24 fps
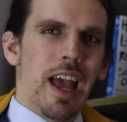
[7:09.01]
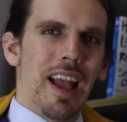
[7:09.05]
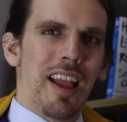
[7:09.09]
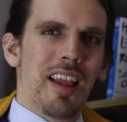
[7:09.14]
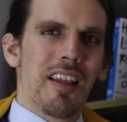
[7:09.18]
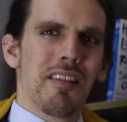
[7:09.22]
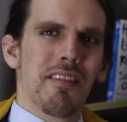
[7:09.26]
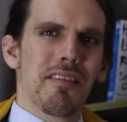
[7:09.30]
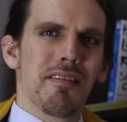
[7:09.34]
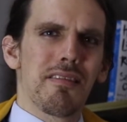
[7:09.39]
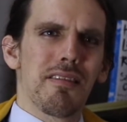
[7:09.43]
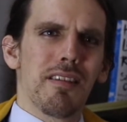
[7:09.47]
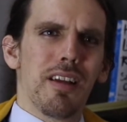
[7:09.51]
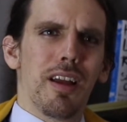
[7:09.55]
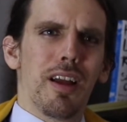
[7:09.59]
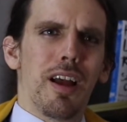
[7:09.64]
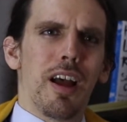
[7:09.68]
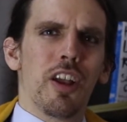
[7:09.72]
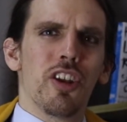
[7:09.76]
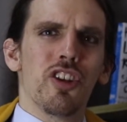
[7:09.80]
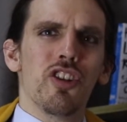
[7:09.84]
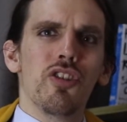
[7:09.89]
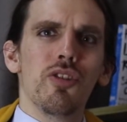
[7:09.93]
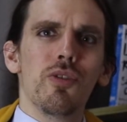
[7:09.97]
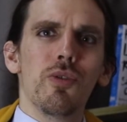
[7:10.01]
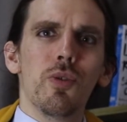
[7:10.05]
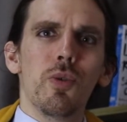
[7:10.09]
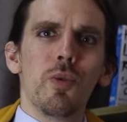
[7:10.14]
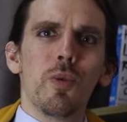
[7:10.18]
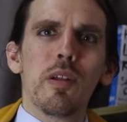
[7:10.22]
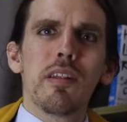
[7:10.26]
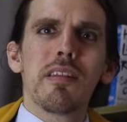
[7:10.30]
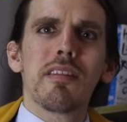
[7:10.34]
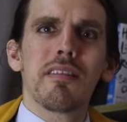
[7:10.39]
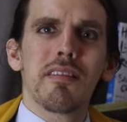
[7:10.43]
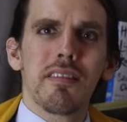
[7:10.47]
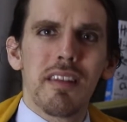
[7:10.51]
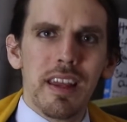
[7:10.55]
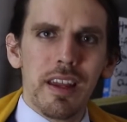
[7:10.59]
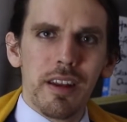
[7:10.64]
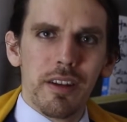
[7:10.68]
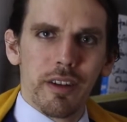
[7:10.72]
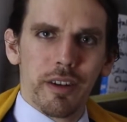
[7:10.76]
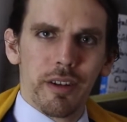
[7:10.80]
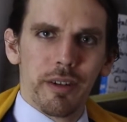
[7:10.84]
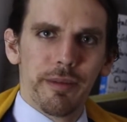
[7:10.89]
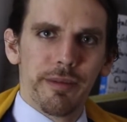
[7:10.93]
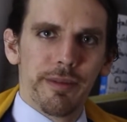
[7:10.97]
as a new
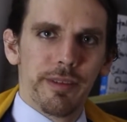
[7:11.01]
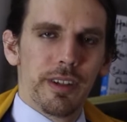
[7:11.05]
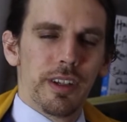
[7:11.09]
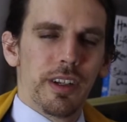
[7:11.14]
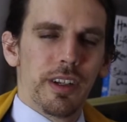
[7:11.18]
seeker